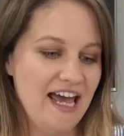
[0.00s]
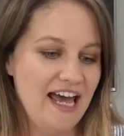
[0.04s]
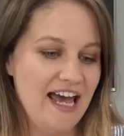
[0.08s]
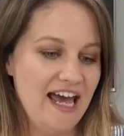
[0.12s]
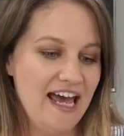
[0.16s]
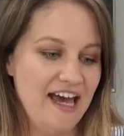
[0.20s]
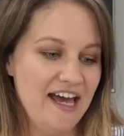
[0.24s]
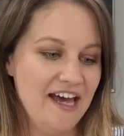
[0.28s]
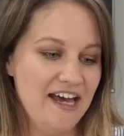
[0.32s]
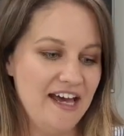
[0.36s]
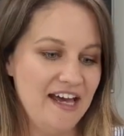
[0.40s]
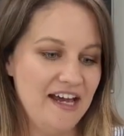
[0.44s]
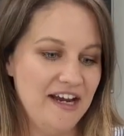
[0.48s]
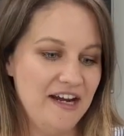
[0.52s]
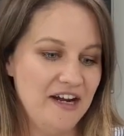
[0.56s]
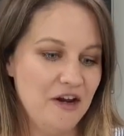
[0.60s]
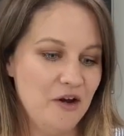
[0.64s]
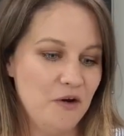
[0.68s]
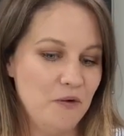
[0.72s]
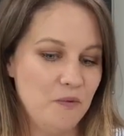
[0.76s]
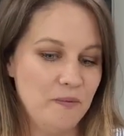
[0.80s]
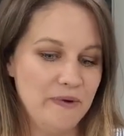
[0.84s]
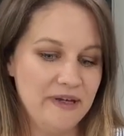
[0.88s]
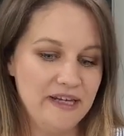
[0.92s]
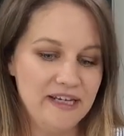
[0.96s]
and
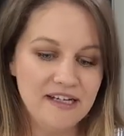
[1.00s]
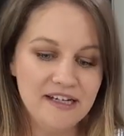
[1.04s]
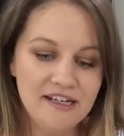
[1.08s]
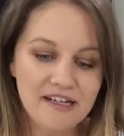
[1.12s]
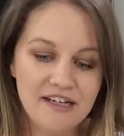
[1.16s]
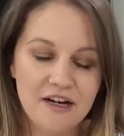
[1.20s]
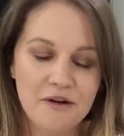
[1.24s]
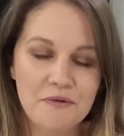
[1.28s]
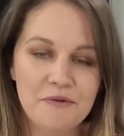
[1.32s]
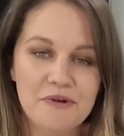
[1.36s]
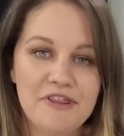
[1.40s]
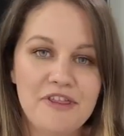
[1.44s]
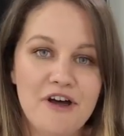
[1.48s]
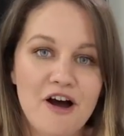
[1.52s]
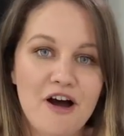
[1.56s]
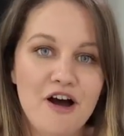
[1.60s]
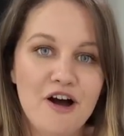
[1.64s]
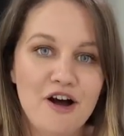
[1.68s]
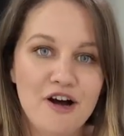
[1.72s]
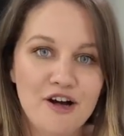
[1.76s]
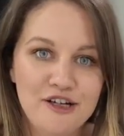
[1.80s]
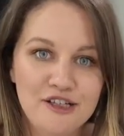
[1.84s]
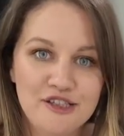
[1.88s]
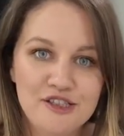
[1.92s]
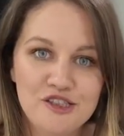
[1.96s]
we ended up with
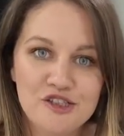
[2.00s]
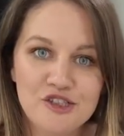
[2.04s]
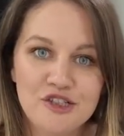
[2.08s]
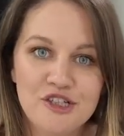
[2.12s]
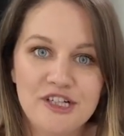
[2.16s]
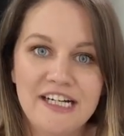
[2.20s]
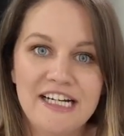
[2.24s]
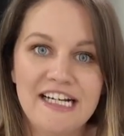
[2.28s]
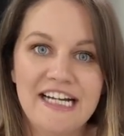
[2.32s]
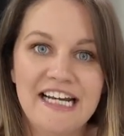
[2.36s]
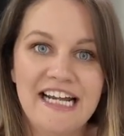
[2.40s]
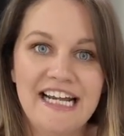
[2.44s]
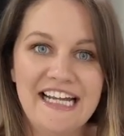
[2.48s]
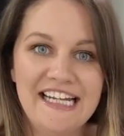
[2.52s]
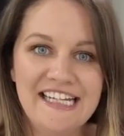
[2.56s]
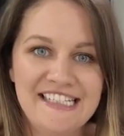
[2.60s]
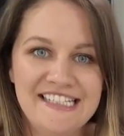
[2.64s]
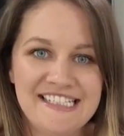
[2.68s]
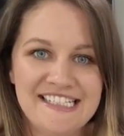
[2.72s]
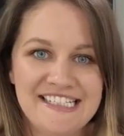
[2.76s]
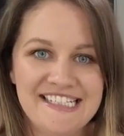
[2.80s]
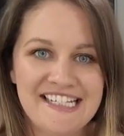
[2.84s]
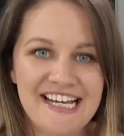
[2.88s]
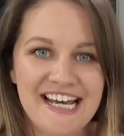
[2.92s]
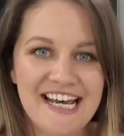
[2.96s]

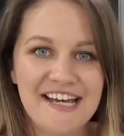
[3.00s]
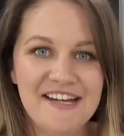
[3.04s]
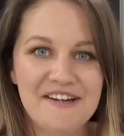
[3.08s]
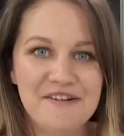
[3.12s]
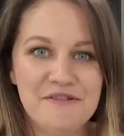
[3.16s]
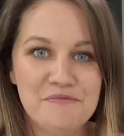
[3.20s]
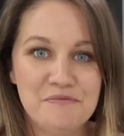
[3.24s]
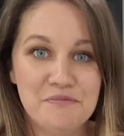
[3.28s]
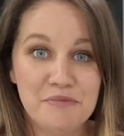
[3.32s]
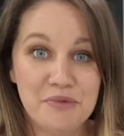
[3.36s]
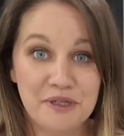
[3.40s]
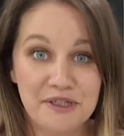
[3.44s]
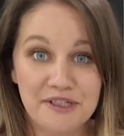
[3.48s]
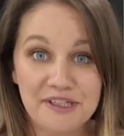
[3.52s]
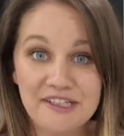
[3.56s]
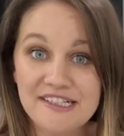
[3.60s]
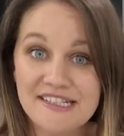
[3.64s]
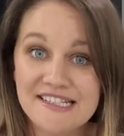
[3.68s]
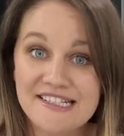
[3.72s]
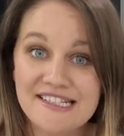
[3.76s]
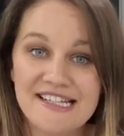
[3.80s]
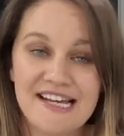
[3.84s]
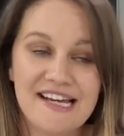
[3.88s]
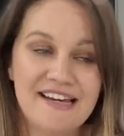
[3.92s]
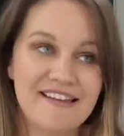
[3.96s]
110
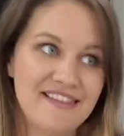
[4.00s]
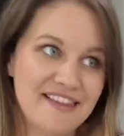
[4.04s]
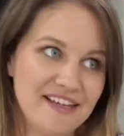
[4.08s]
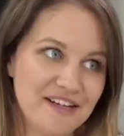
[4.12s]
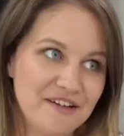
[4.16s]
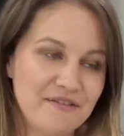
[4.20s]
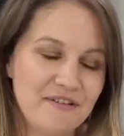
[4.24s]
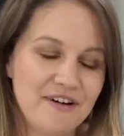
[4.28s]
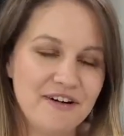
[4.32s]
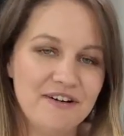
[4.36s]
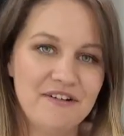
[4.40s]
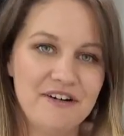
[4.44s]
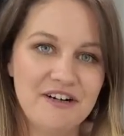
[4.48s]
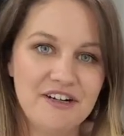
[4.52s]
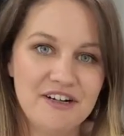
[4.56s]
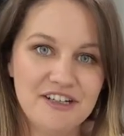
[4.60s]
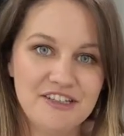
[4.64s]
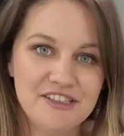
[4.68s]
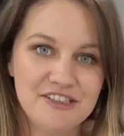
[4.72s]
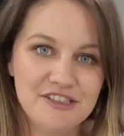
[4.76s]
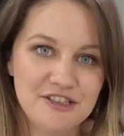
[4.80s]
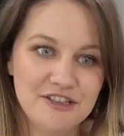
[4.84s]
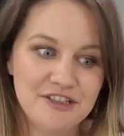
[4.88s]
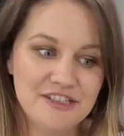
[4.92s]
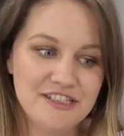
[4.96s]
books. I think right around
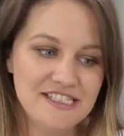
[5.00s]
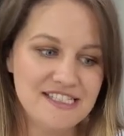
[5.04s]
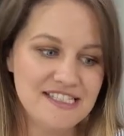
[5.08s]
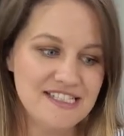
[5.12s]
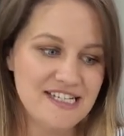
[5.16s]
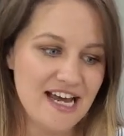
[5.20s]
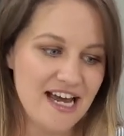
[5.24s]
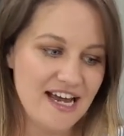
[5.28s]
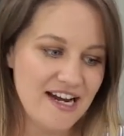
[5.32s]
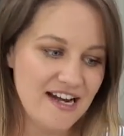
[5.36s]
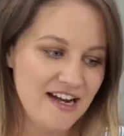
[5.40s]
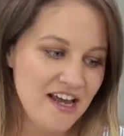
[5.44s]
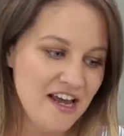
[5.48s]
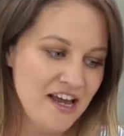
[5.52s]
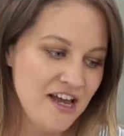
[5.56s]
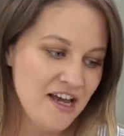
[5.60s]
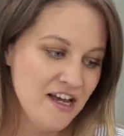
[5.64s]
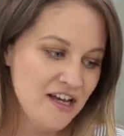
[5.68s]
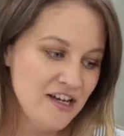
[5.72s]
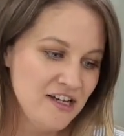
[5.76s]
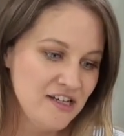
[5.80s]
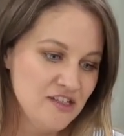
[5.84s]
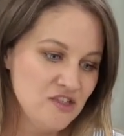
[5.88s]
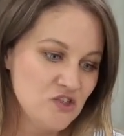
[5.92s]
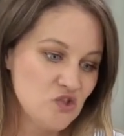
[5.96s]
110.
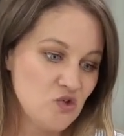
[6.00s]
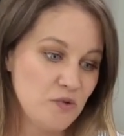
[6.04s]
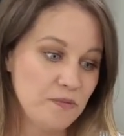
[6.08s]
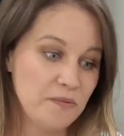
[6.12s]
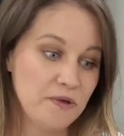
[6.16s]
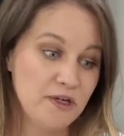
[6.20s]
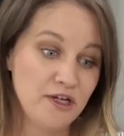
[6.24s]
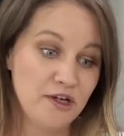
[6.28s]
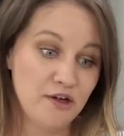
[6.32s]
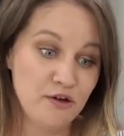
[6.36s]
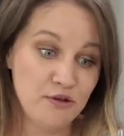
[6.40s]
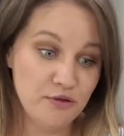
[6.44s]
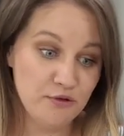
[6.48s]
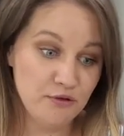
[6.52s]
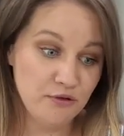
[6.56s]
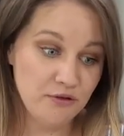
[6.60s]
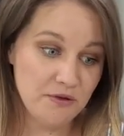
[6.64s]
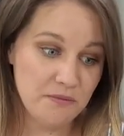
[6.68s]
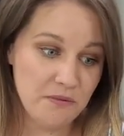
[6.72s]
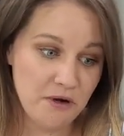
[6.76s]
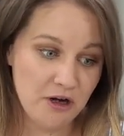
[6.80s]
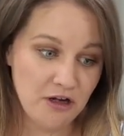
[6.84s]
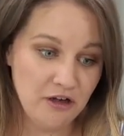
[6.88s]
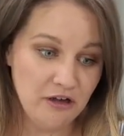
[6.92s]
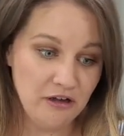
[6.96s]
So I'm gonna go through
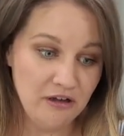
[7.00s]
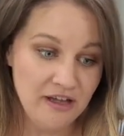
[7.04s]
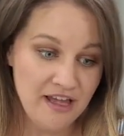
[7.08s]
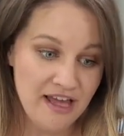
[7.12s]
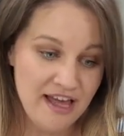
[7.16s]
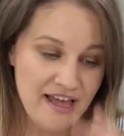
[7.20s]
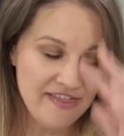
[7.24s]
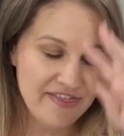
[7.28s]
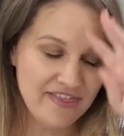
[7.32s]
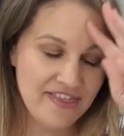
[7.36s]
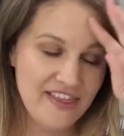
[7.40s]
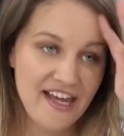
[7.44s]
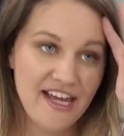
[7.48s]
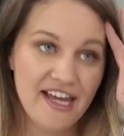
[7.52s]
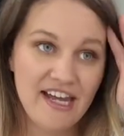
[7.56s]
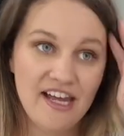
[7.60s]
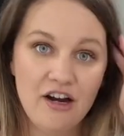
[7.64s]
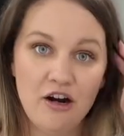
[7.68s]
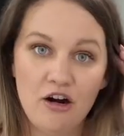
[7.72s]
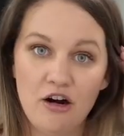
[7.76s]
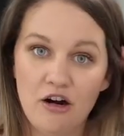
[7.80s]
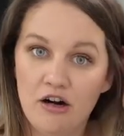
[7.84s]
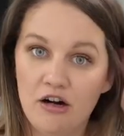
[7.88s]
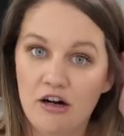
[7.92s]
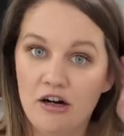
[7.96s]
them all.
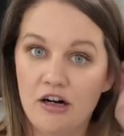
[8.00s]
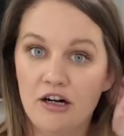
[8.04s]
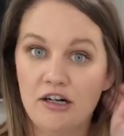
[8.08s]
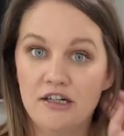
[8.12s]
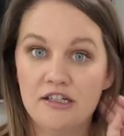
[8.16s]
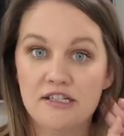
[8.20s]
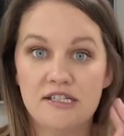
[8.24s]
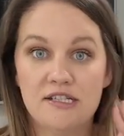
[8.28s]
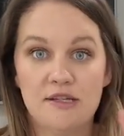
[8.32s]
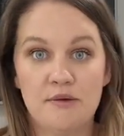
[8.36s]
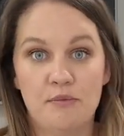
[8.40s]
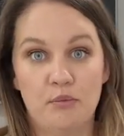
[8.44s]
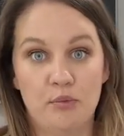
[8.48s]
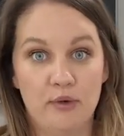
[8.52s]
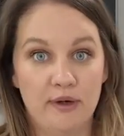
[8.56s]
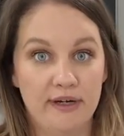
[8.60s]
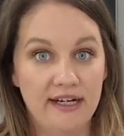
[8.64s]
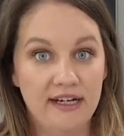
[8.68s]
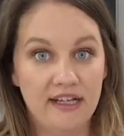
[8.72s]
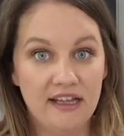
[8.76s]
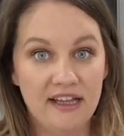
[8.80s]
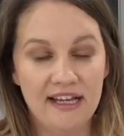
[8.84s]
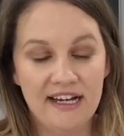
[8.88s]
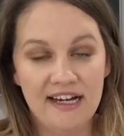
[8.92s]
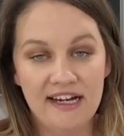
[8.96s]
They are some
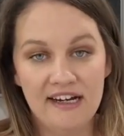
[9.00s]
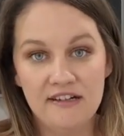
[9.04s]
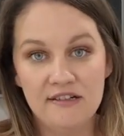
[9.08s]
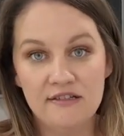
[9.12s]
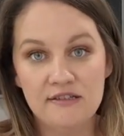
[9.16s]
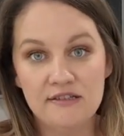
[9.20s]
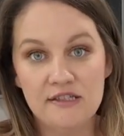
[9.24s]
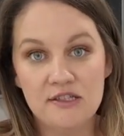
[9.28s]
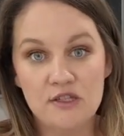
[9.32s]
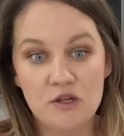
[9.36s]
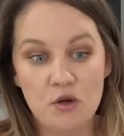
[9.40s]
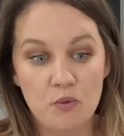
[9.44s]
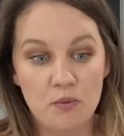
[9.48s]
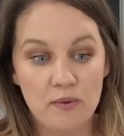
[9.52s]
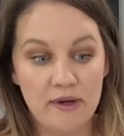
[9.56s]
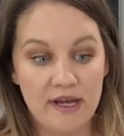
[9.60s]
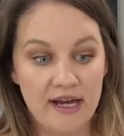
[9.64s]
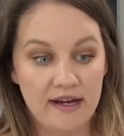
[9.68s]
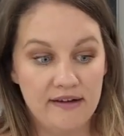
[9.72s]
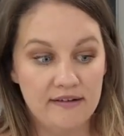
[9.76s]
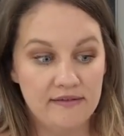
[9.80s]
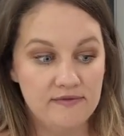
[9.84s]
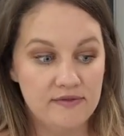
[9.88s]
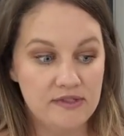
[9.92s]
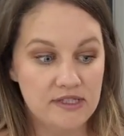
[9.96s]
read-alouds. We
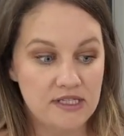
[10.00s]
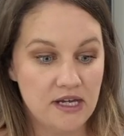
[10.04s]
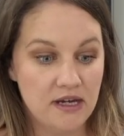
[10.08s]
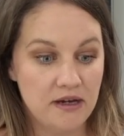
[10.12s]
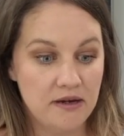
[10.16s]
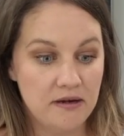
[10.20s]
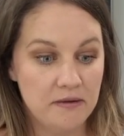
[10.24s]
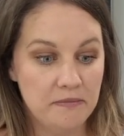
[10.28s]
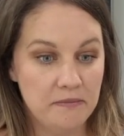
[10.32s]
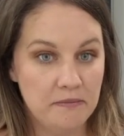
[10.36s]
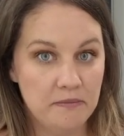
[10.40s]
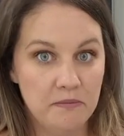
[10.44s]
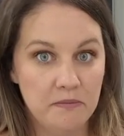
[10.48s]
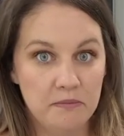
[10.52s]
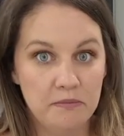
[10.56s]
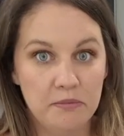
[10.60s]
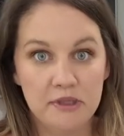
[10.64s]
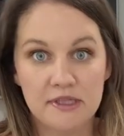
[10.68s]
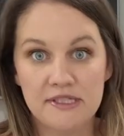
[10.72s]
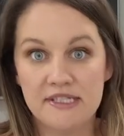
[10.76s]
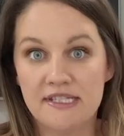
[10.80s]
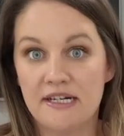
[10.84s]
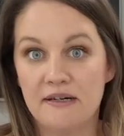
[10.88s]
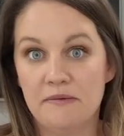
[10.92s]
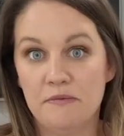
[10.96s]
have some
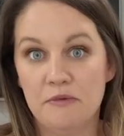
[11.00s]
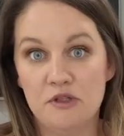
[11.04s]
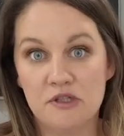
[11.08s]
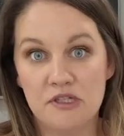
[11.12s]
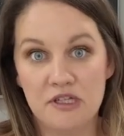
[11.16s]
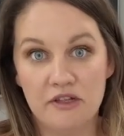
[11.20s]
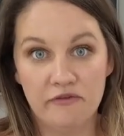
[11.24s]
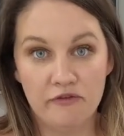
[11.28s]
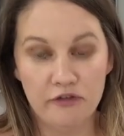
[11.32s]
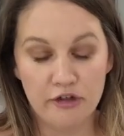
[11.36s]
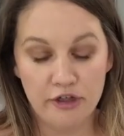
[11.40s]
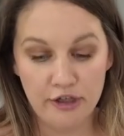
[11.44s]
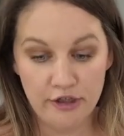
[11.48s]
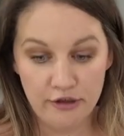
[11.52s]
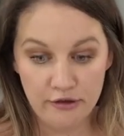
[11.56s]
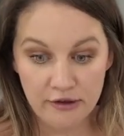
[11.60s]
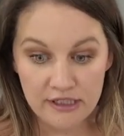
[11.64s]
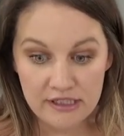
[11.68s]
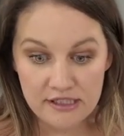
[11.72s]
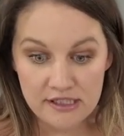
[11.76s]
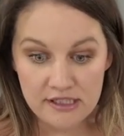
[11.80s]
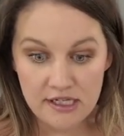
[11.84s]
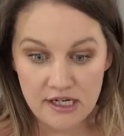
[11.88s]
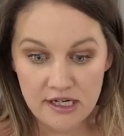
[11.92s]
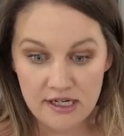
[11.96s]
books that I'm using for
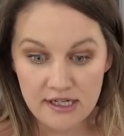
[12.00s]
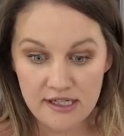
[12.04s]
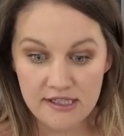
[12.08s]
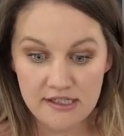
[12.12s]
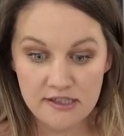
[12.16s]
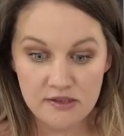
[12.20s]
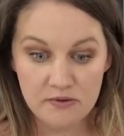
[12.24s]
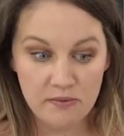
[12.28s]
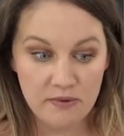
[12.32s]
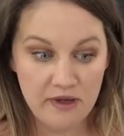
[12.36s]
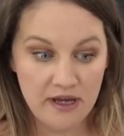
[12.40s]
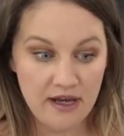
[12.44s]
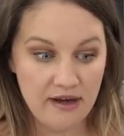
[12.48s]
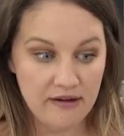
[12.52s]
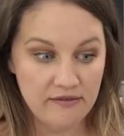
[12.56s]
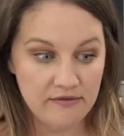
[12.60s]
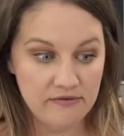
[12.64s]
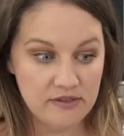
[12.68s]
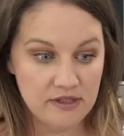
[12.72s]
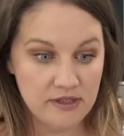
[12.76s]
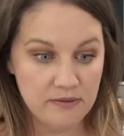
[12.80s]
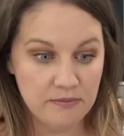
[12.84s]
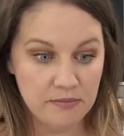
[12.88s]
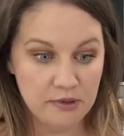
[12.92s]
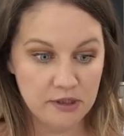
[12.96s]
unit studies. We have
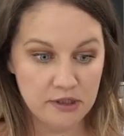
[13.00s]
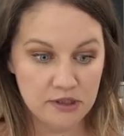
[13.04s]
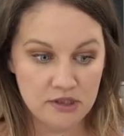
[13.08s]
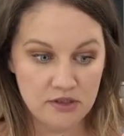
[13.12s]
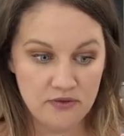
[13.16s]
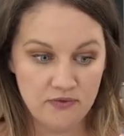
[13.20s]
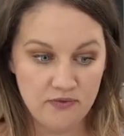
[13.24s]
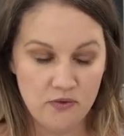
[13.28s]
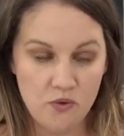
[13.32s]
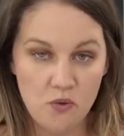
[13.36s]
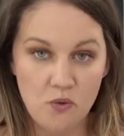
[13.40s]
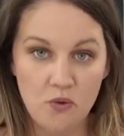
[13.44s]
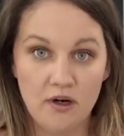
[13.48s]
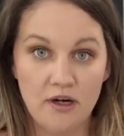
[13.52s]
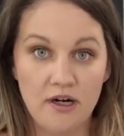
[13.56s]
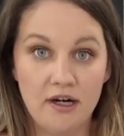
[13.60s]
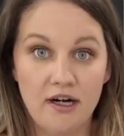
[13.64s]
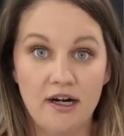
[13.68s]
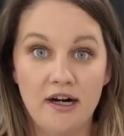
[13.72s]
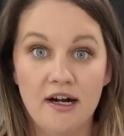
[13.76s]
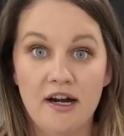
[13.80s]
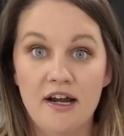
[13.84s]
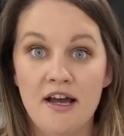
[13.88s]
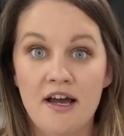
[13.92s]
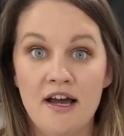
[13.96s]
some books
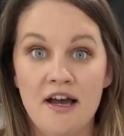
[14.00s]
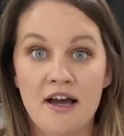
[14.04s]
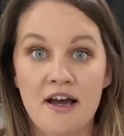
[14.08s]
for